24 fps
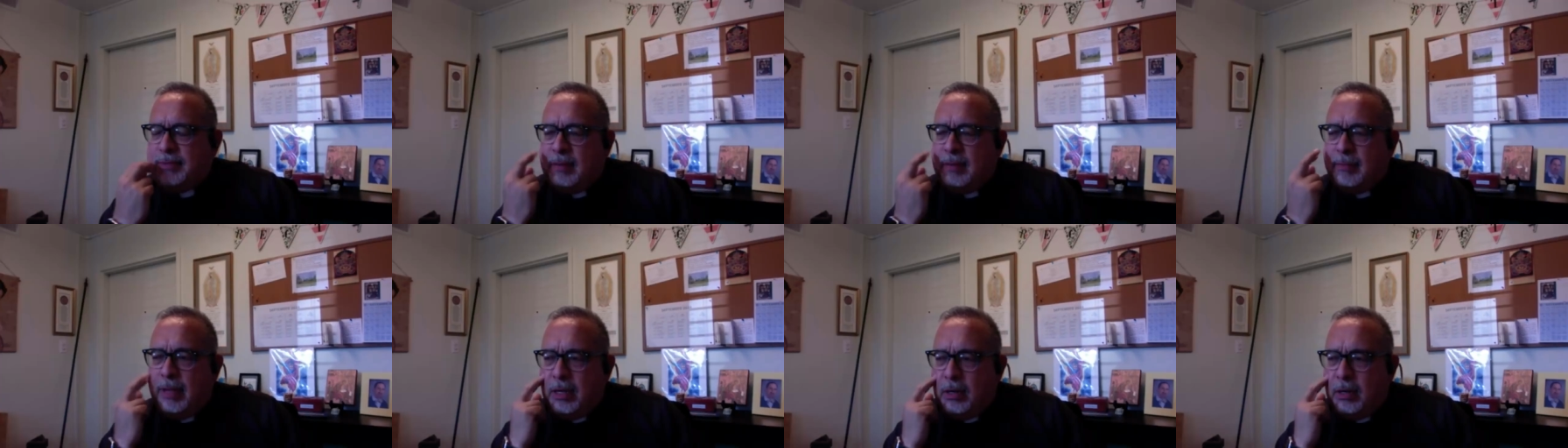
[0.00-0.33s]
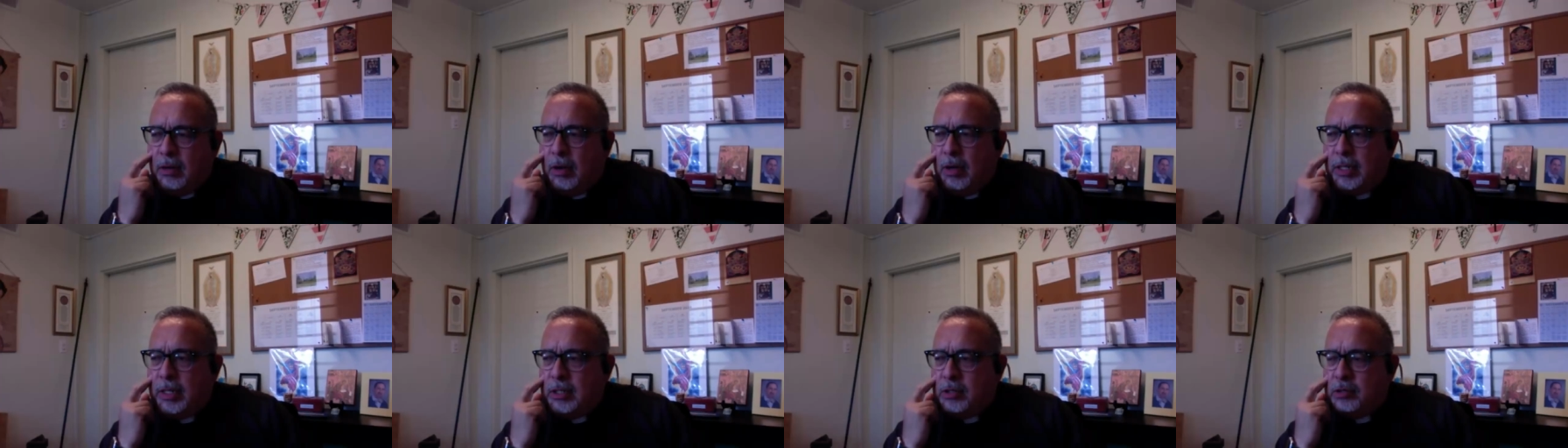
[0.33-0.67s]
something
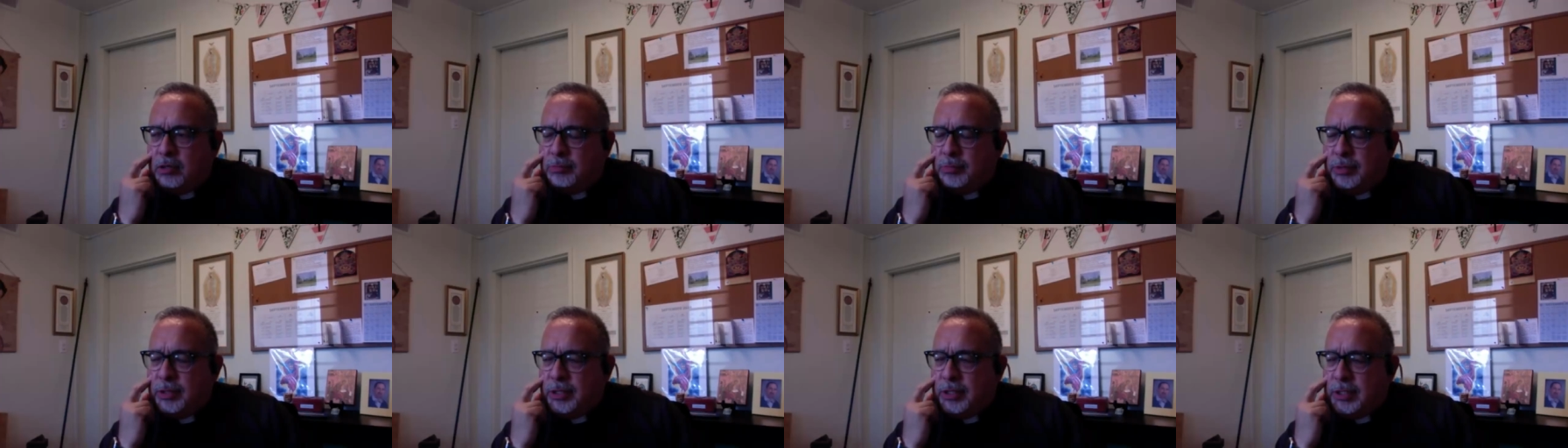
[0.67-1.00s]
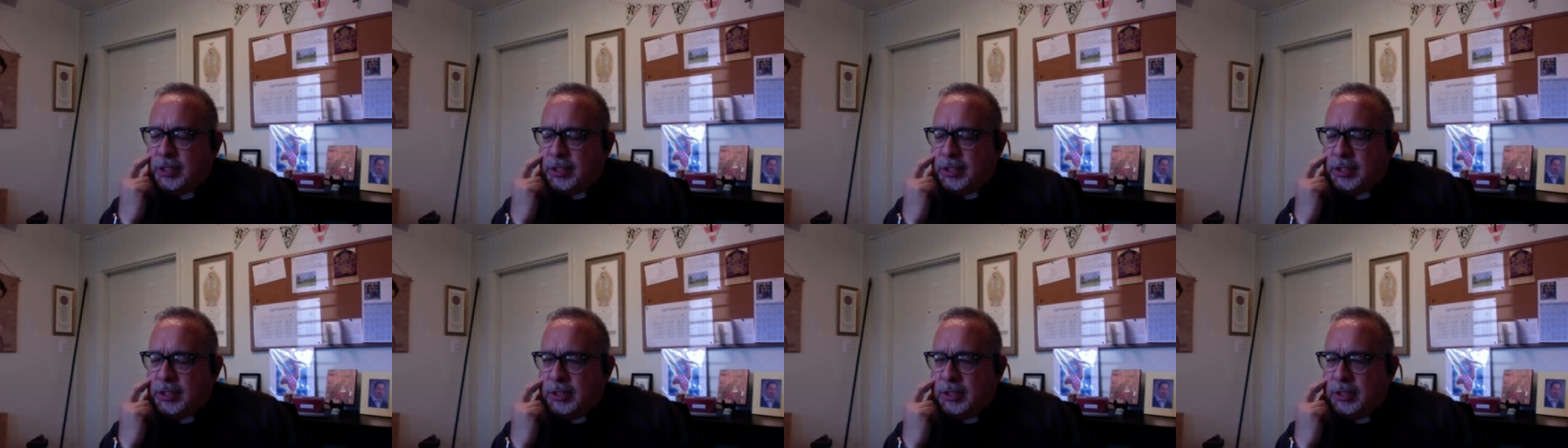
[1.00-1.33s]
about
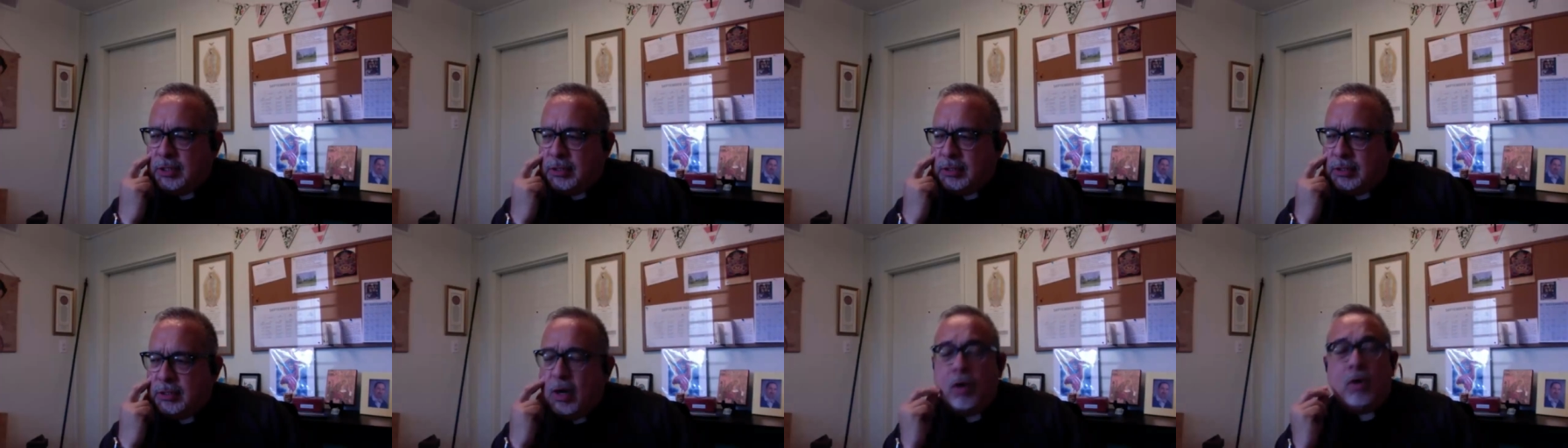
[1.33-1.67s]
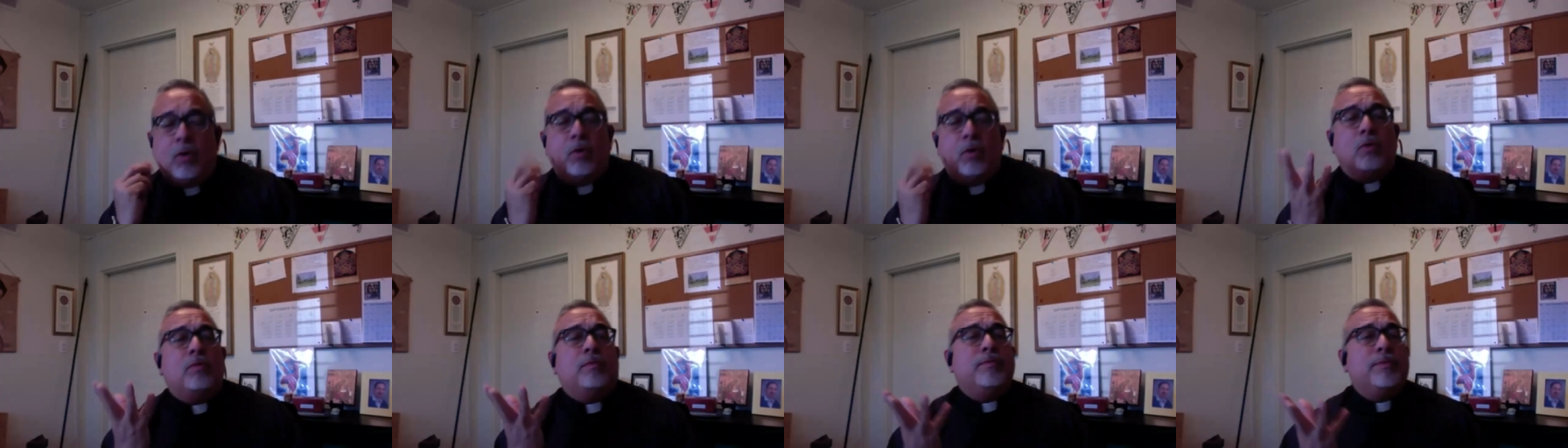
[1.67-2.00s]
audiobooks.
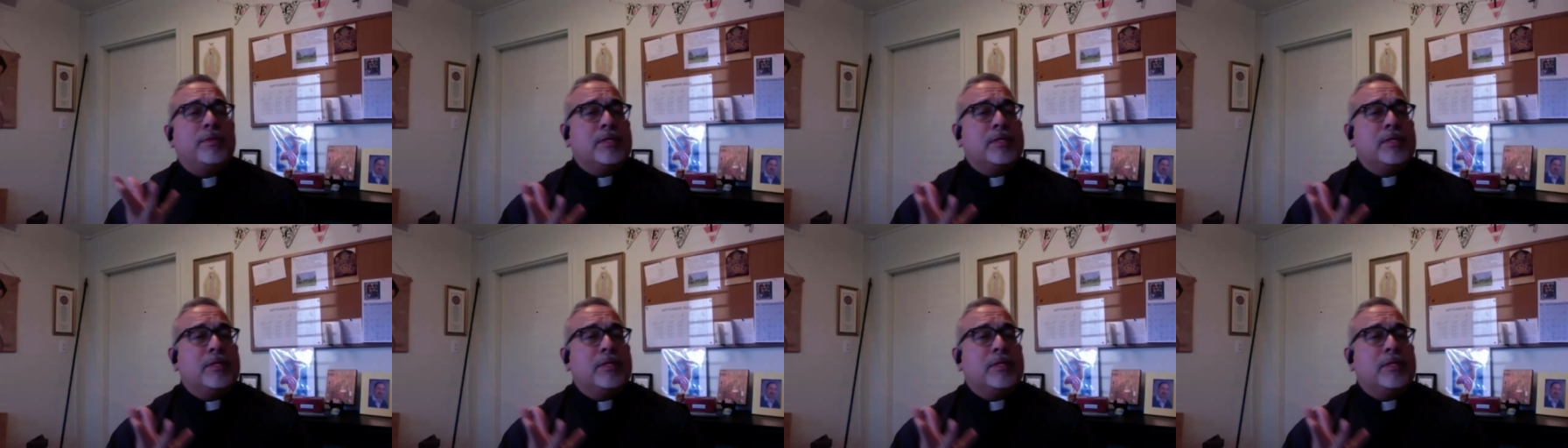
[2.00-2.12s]
Oh,